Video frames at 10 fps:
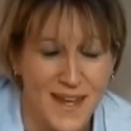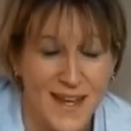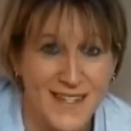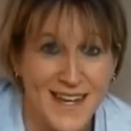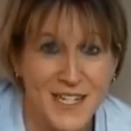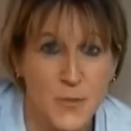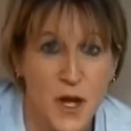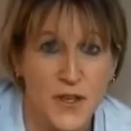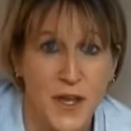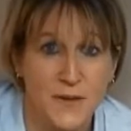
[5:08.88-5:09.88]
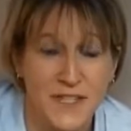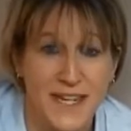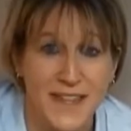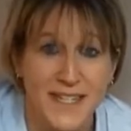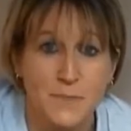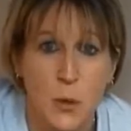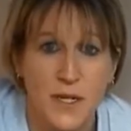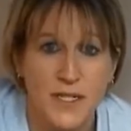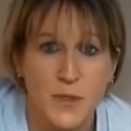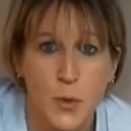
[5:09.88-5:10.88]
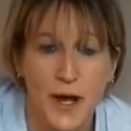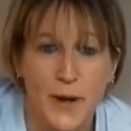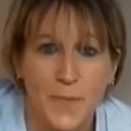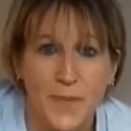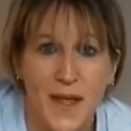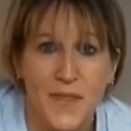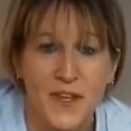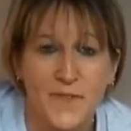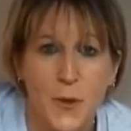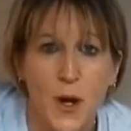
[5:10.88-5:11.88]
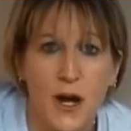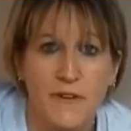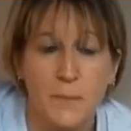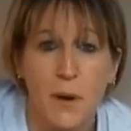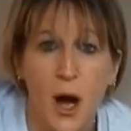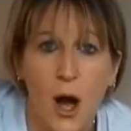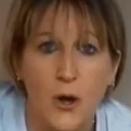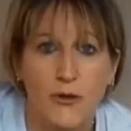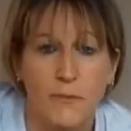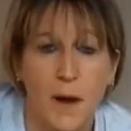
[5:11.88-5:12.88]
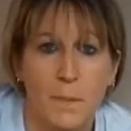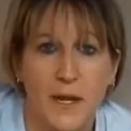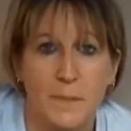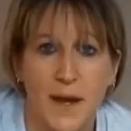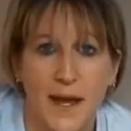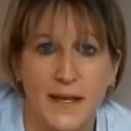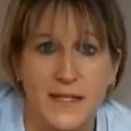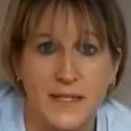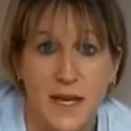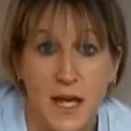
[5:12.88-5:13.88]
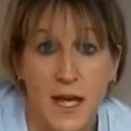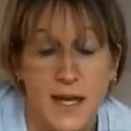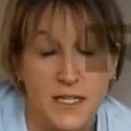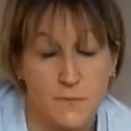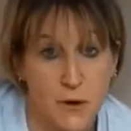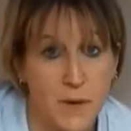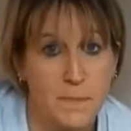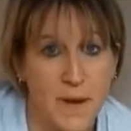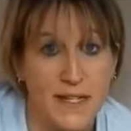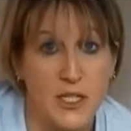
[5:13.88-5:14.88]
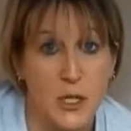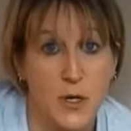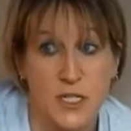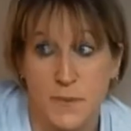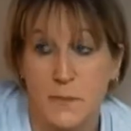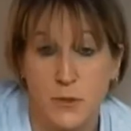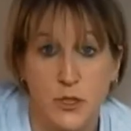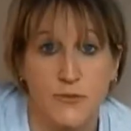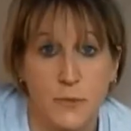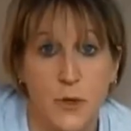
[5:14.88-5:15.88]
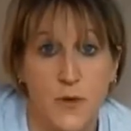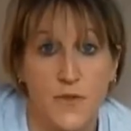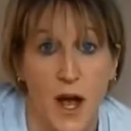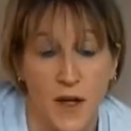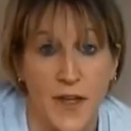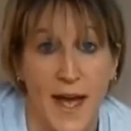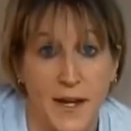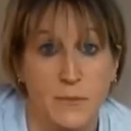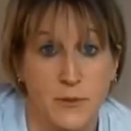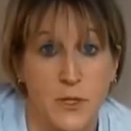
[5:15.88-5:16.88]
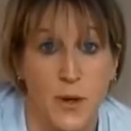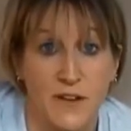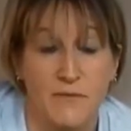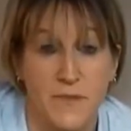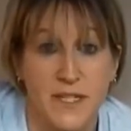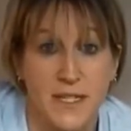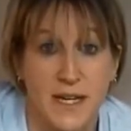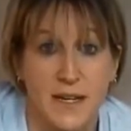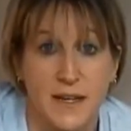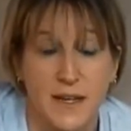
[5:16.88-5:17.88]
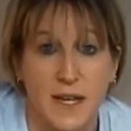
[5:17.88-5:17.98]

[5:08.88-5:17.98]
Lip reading: It's actually worth noting at this point as well that if you are in a park or a public place, it's probably best that you ask people to remove other animals away from the scene.